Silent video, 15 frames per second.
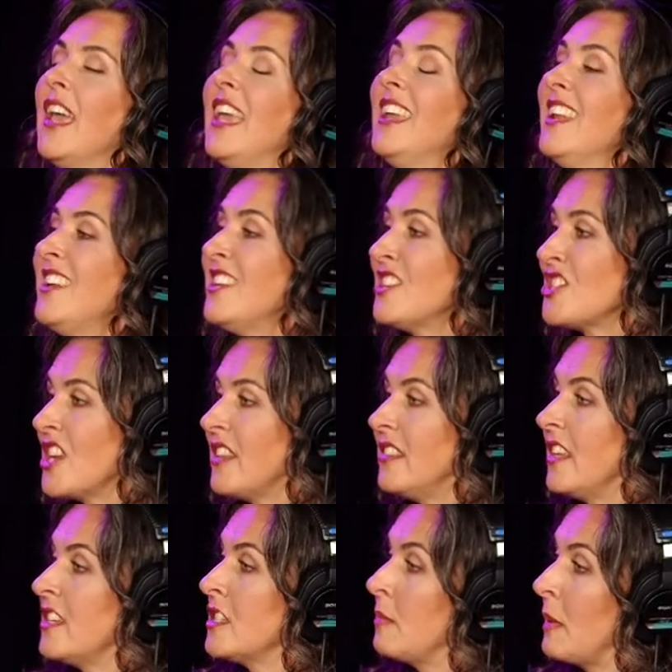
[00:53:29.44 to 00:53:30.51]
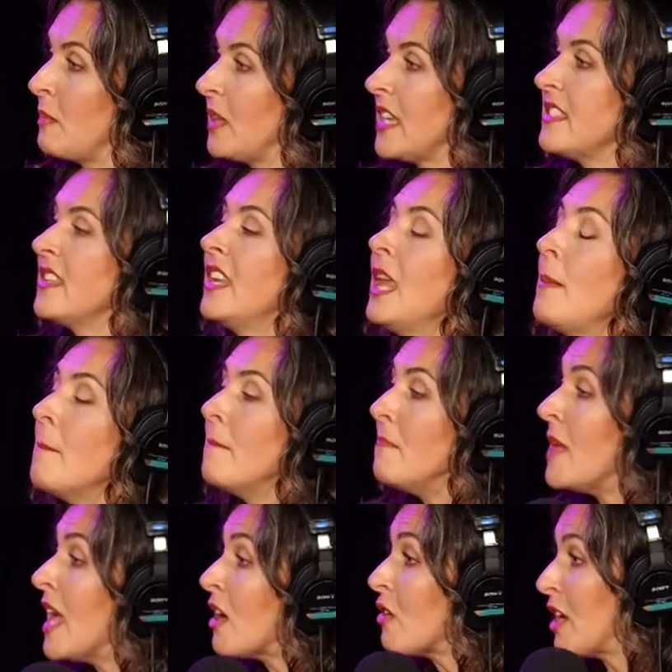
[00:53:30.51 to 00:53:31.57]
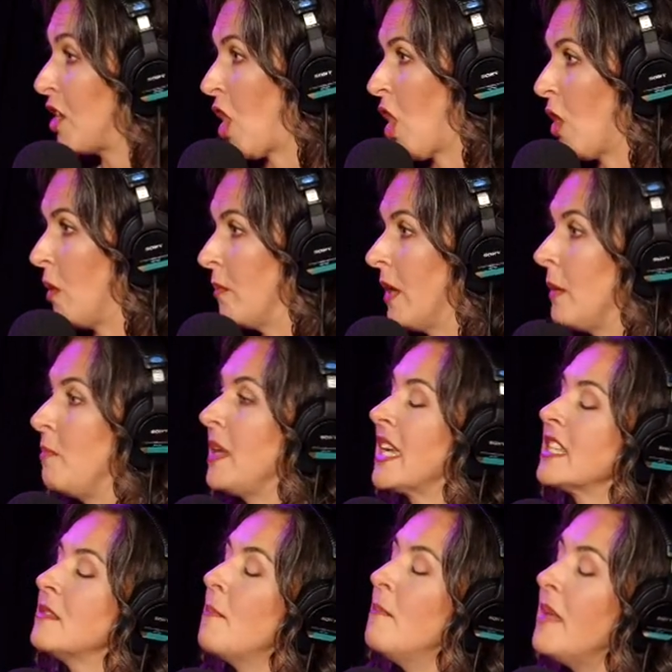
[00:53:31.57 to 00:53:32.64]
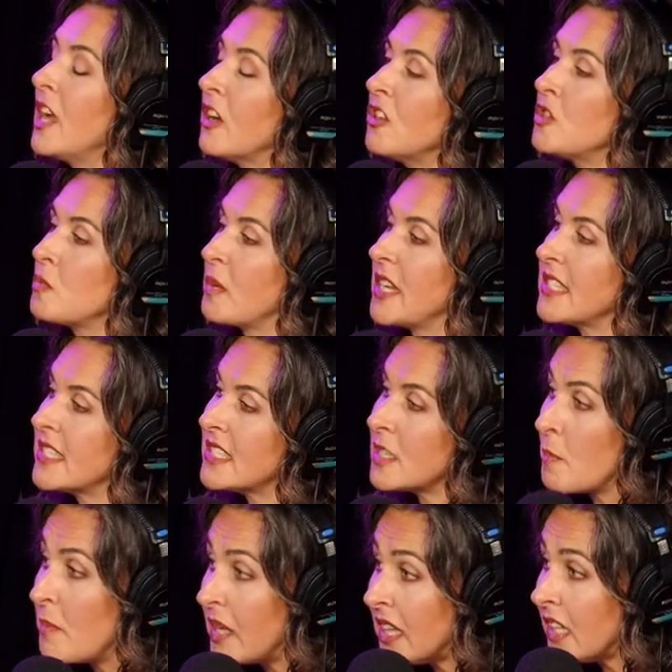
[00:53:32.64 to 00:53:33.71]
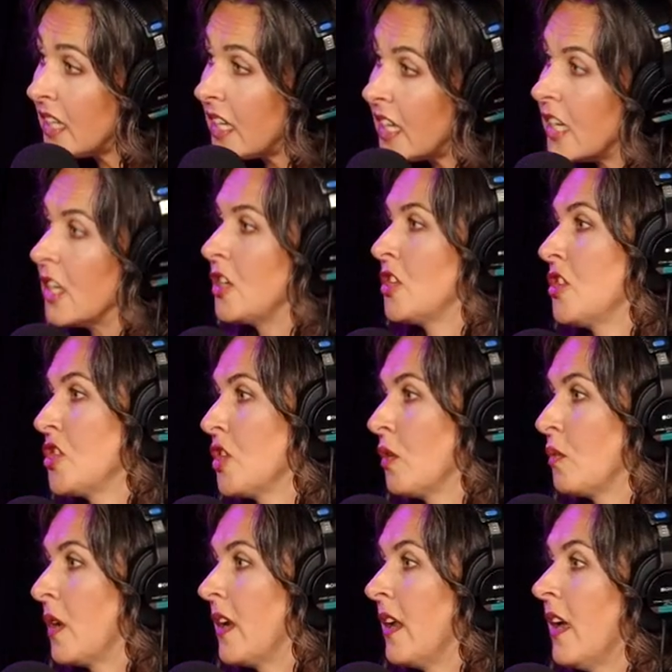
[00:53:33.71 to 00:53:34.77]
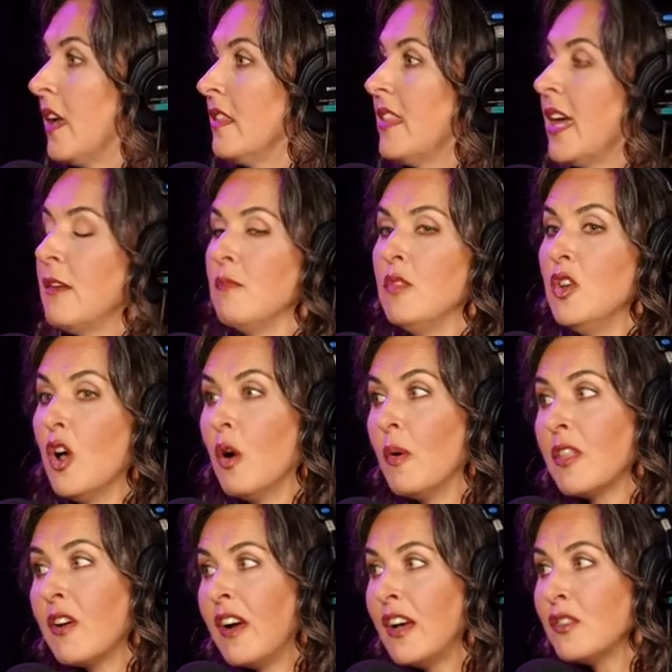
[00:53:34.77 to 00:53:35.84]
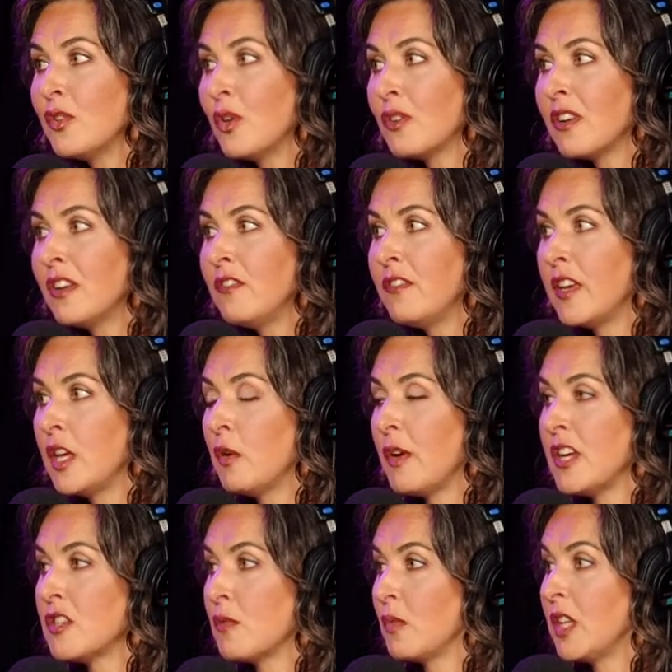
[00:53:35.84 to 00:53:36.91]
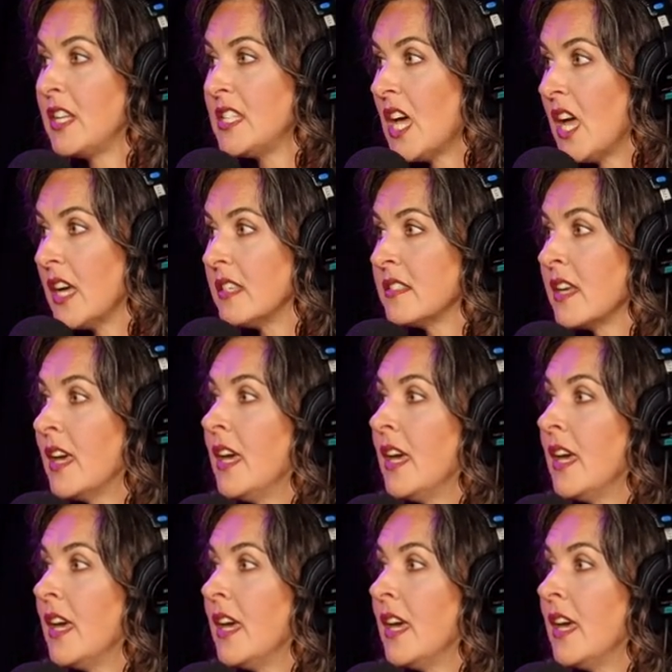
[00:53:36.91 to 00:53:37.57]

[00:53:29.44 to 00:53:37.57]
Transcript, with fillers: In addition, they should be placed in a married home because marriage brings stability to children that no other household configuration really does.